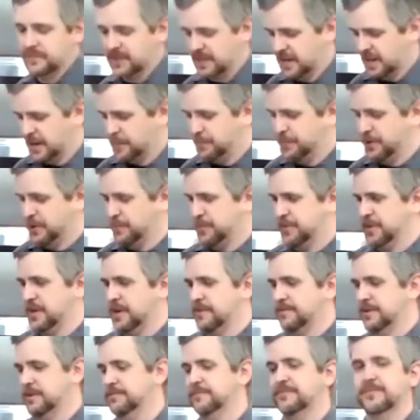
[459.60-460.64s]
and put them in the
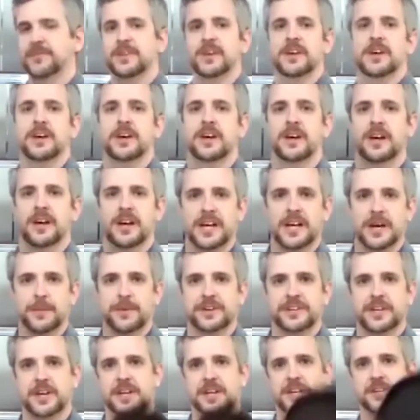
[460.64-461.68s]
oven. Got my
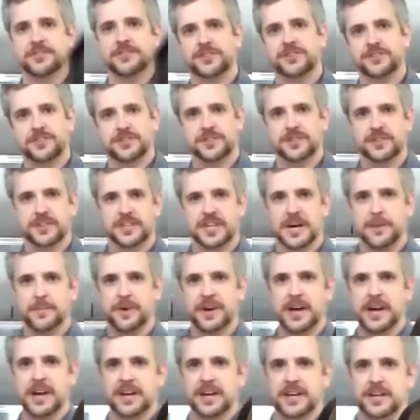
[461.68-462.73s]
10-inch, got my
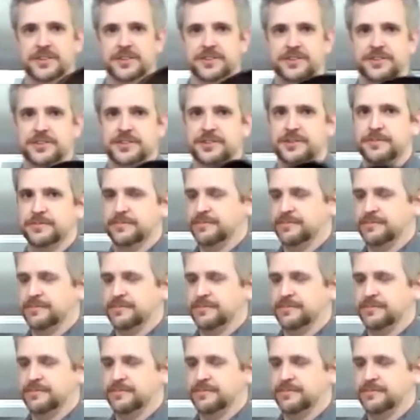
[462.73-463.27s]
9-inch.